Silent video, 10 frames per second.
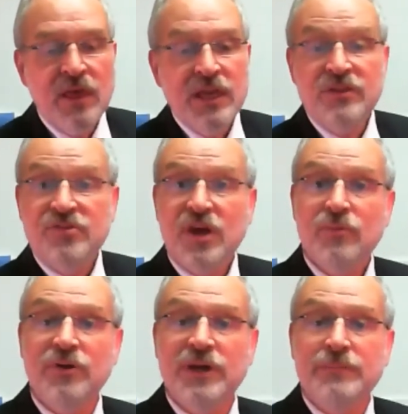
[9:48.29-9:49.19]
In
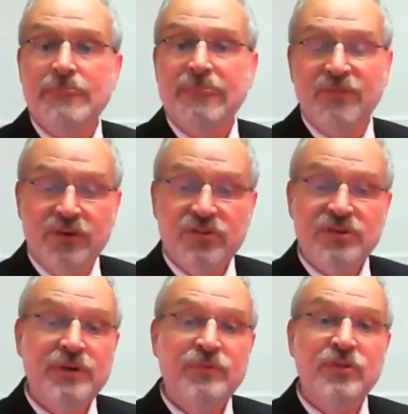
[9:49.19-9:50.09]
summary, the First
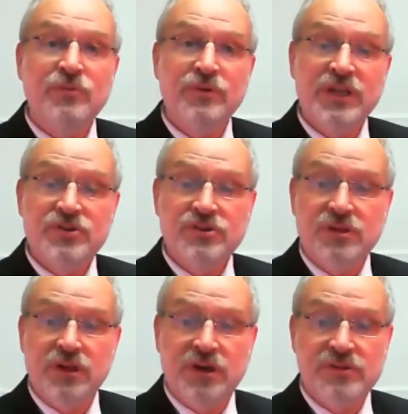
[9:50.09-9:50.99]
Amendment's religious
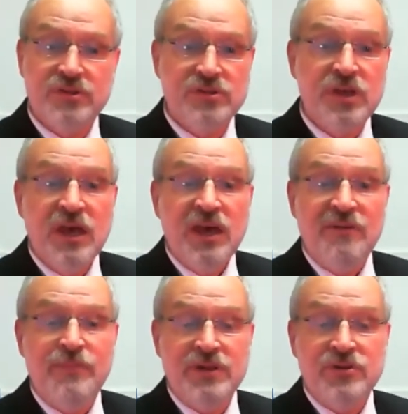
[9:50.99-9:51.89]
clauses
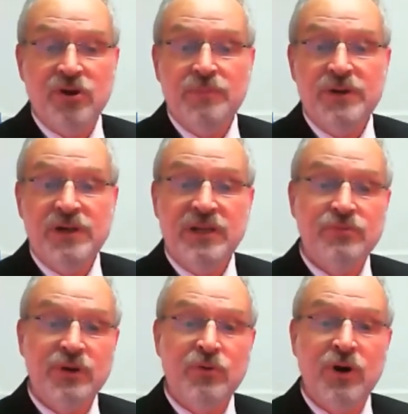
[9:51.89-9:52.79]
have been interpreted
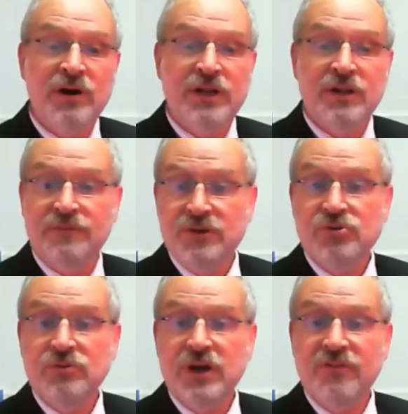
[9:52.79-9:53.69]
as requiring
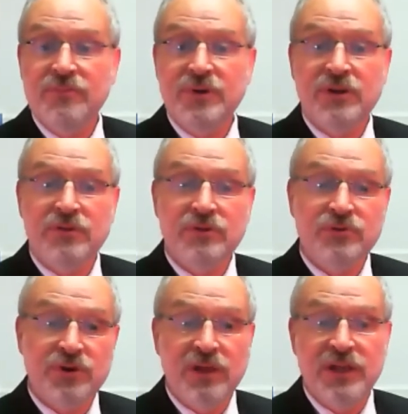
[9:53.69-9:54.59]
official governmental
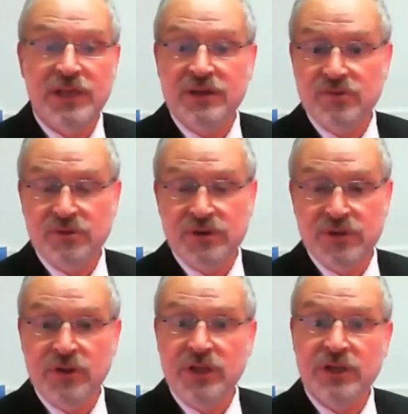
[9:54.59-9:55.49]
neutrality concerning
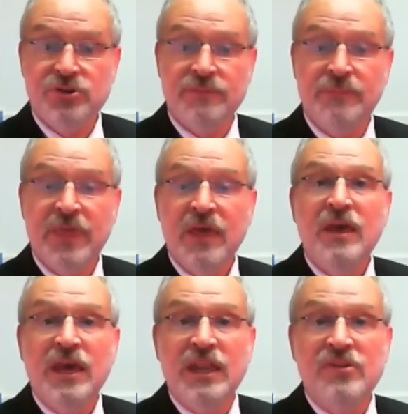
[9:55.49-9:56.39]
religion
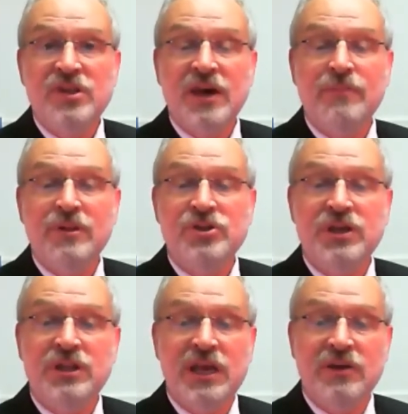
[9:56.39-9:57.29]
and
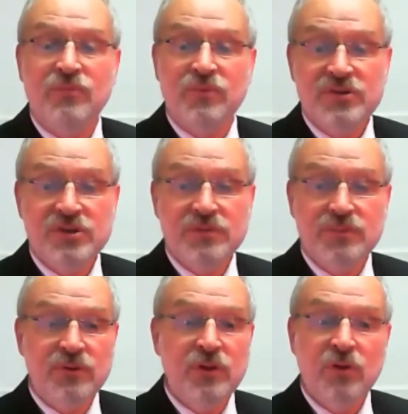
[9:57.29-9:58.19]
establishing a
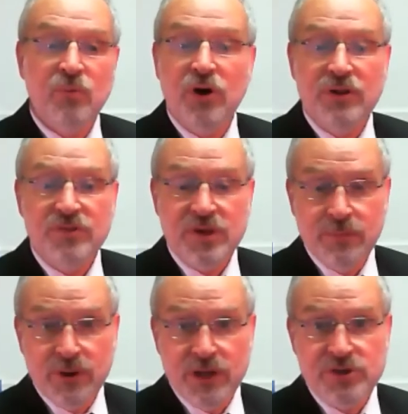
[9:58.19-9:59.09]
reasonable wall of
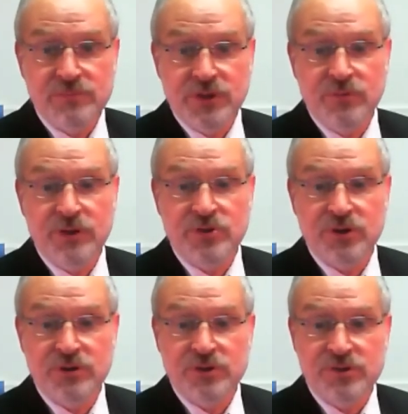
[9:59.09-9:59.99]
separation between
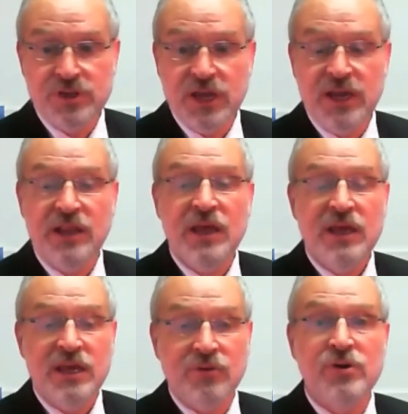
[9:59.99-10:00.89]
church and state
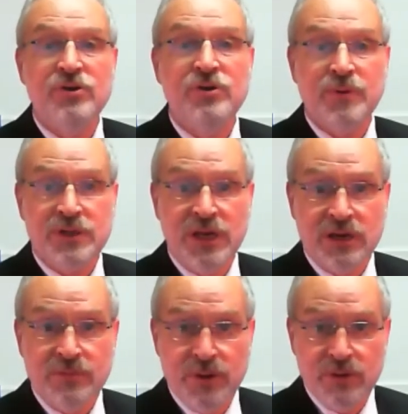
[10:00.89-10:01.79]
in order to
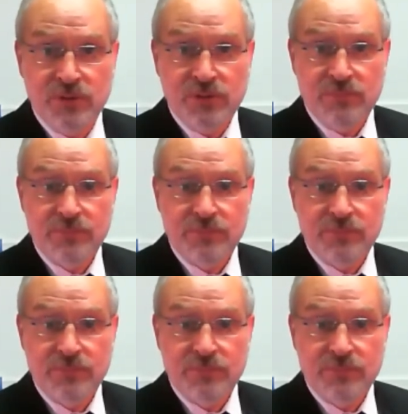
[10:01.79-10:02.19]
protect both.